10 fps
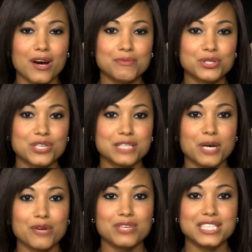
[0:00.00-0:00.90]
I'm joined
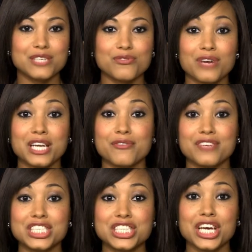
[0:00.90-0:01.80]
by Richard
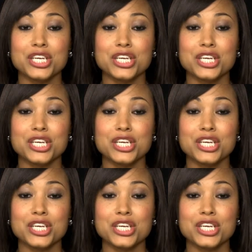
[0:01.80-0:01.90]
Franulovich,